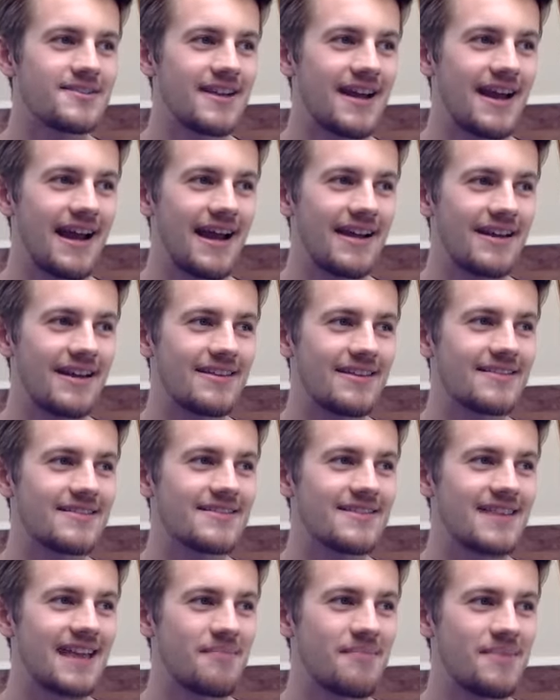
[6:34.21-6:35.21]
and
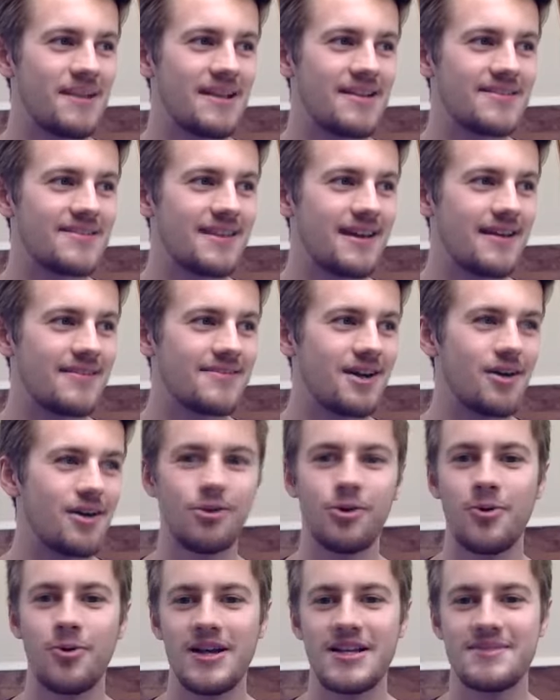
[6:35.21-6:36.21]
that means that I'll
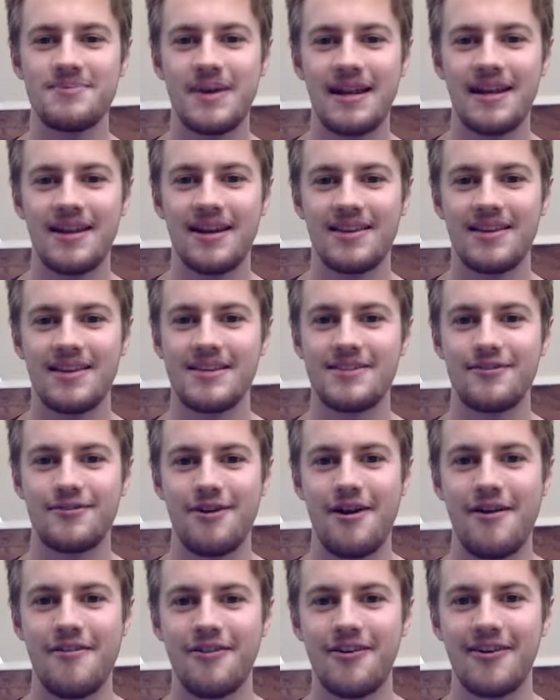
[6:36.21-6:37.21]
always be like this
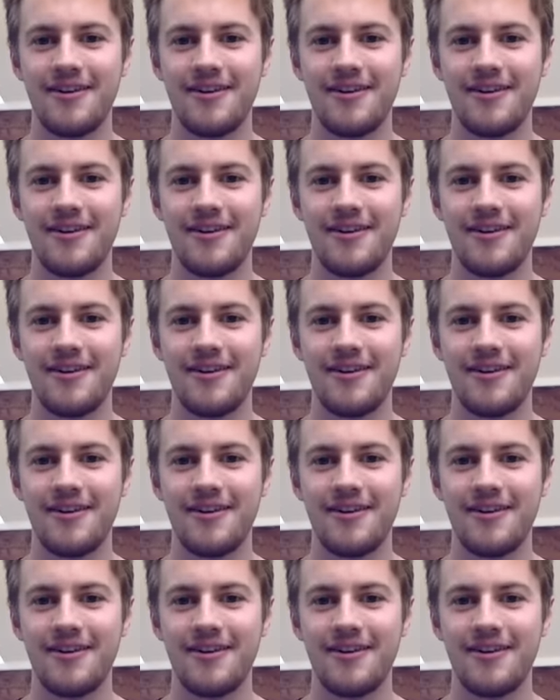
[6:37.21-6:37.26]
forever,